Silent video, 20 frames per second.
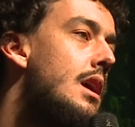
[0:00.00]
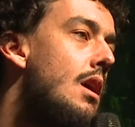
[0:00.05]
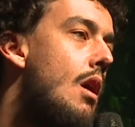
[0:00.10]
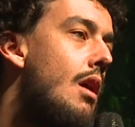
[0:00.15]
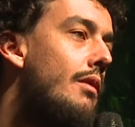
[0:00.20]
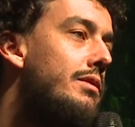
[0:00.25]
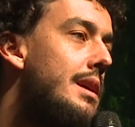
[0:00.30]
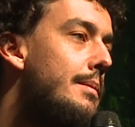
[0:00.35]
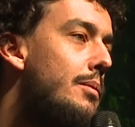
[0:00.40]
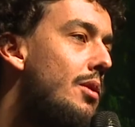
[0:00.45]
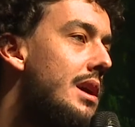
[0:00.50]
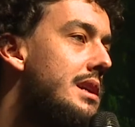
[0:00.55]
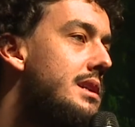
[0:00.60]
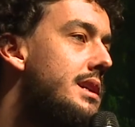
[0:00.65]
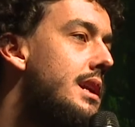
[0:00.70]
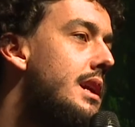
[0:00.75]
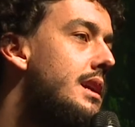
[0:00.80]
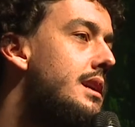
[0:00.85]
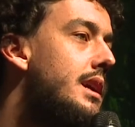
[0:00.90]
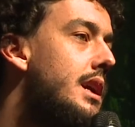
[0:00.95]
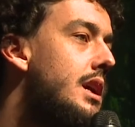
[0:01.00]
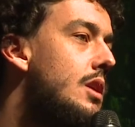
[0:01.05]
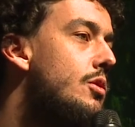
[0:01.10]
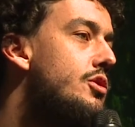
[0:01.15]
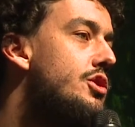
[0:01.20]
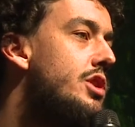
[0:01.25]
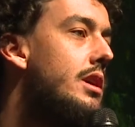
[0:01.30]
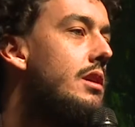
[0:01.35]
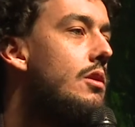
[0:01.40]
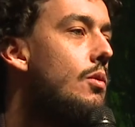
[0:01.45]
of the Brazilian
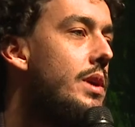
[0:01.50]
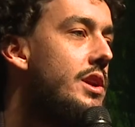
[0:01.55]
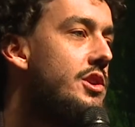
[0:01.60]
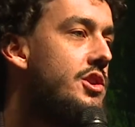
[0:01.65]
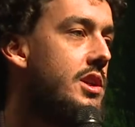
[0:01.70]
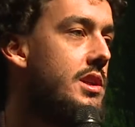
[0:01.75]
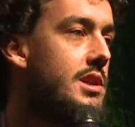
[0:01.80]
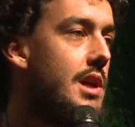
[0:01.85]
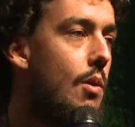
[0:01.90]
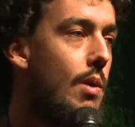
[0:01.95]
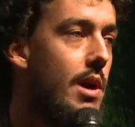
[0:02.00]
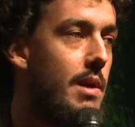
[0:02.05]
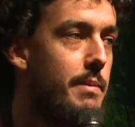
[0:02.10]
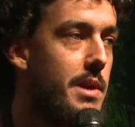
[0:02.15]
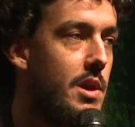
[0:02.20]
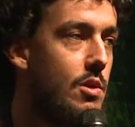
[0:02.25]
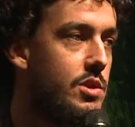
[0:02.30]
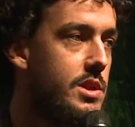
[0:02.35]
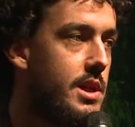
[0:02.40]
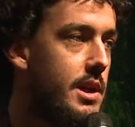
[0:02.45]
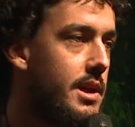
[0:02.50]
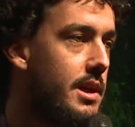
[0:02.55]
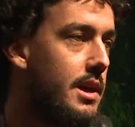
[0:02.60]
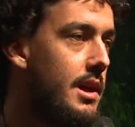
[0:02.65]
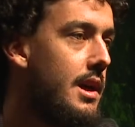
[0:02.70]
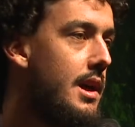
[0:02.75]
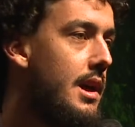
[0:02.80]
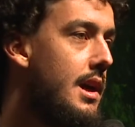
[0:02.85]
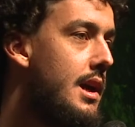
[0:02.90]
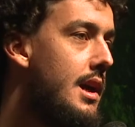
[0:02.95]
culture, which is our music.
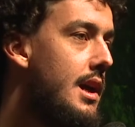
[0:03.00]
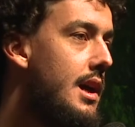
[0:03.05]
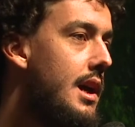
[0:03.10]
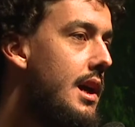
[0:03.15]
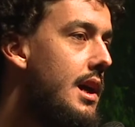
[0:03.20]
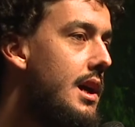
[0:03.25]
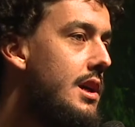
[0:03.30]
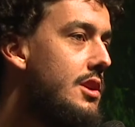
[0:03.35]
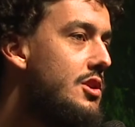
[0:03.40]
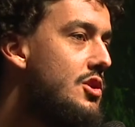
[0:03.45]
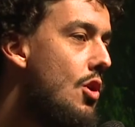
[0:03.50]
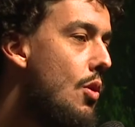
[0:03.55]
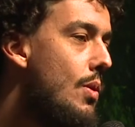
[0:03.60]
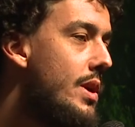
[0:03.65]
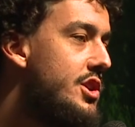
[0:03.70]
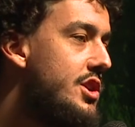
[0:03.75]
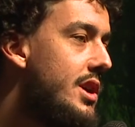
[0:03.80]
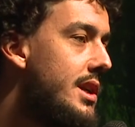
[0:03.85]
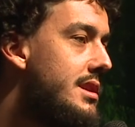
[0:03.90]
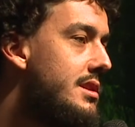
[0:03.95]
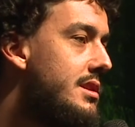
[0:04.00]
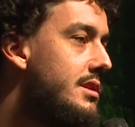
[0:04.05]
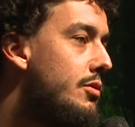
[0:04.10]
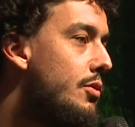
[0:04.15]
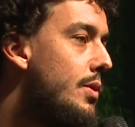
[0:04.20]
So we just